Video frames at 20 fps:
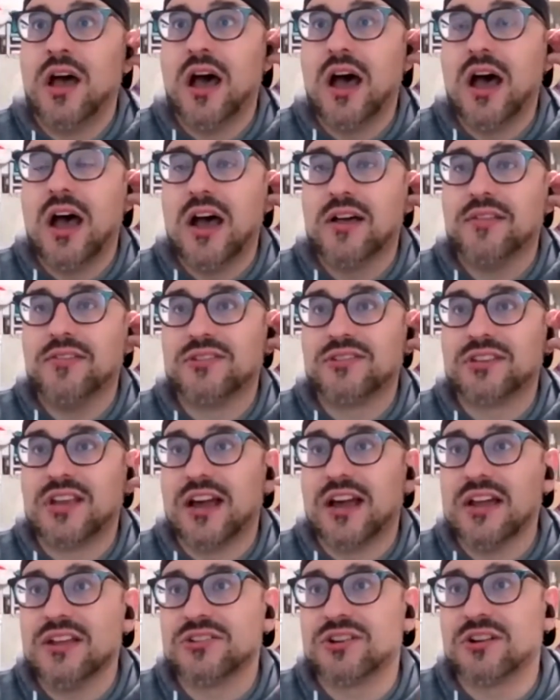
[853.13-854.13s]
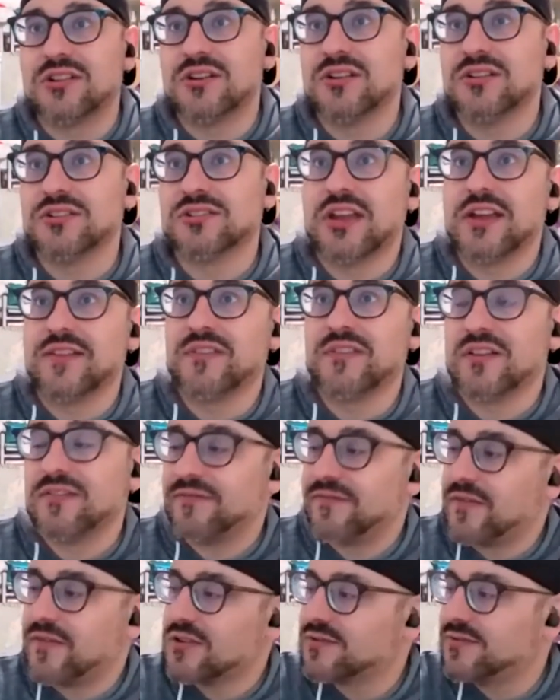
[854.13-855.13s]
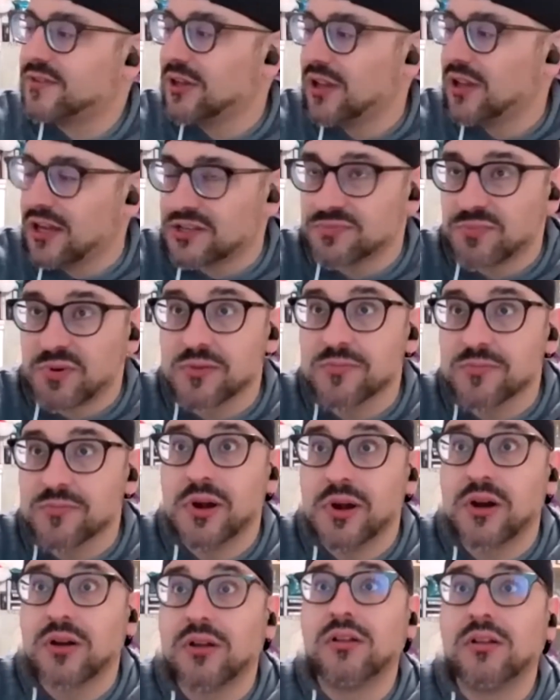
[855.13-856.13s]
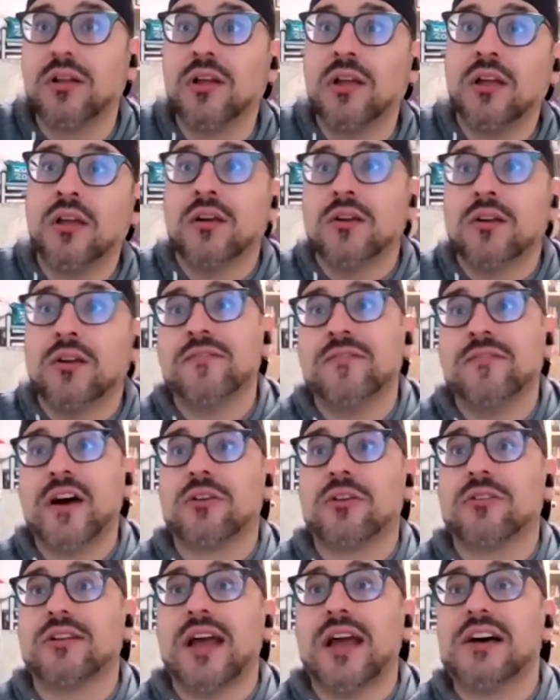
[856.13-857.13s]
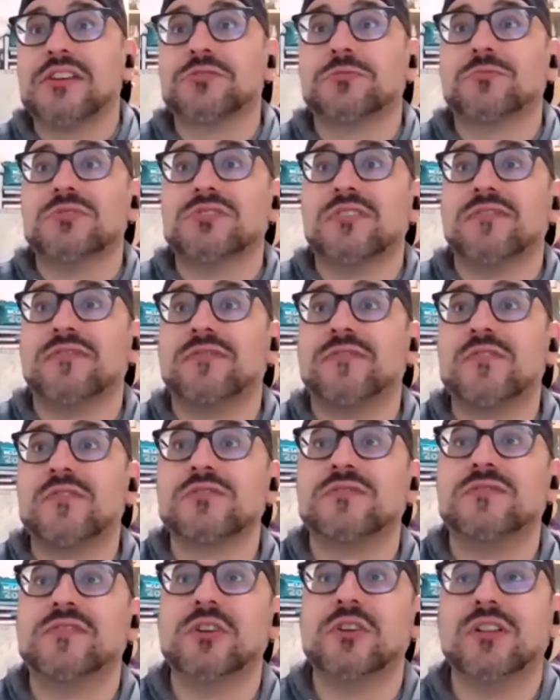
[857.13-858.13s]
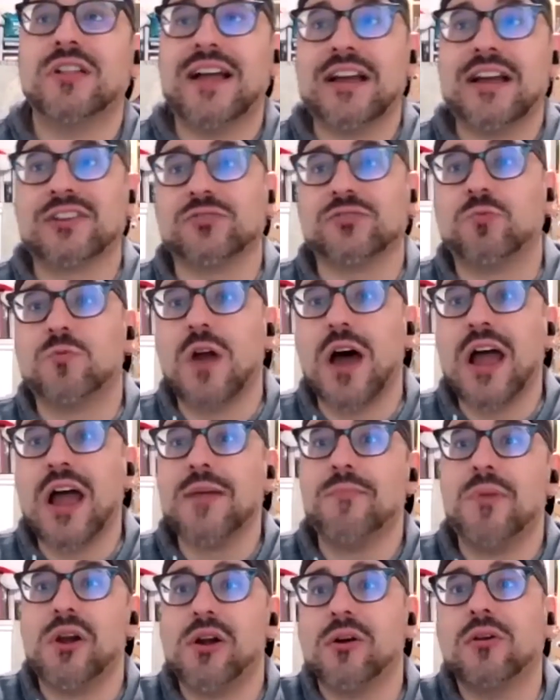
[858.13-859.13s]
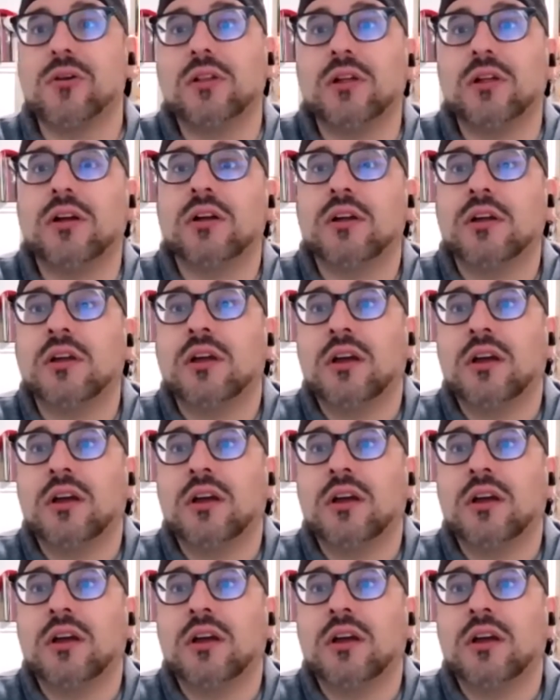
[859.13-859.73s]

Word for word: Uh, this guy started his life in a first fill ex bourbon barrel. Final cask was a first fill ex rye barrel.